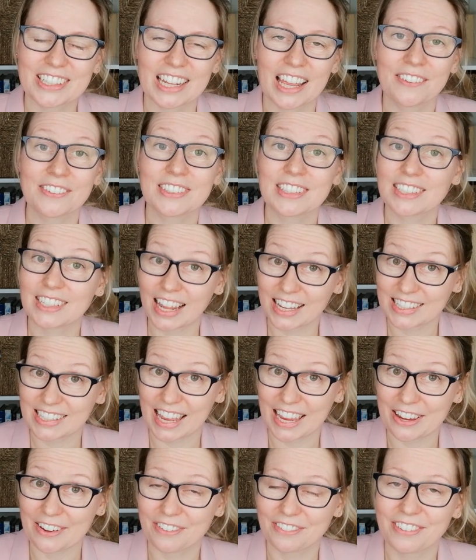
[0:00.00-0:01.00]
yourselves. Stay
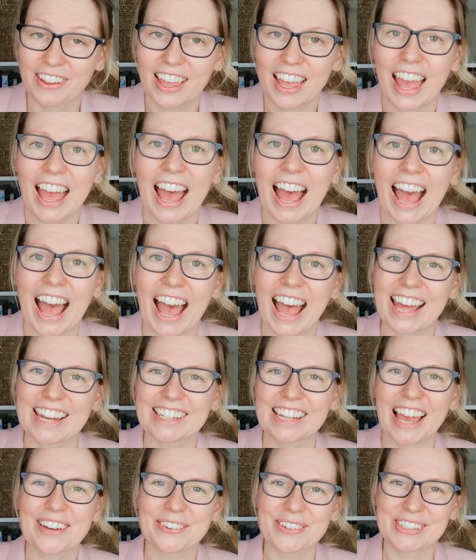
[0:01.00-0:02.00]
safe.
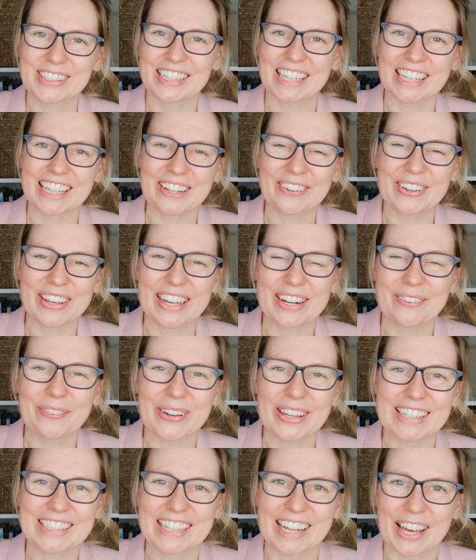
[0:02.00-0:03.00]
And I will see you in a
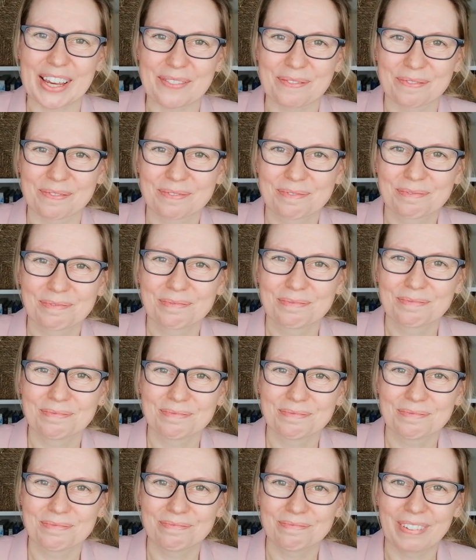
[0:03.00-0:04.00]
week's time.
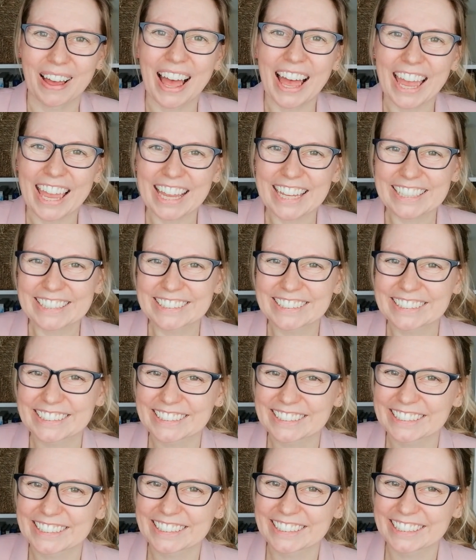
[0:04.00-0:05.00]

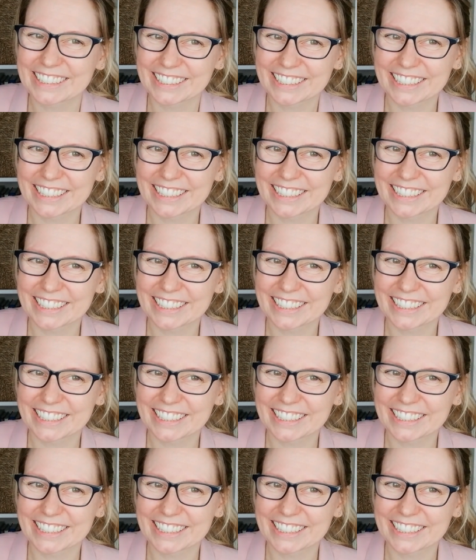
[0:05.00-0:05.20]
Bye.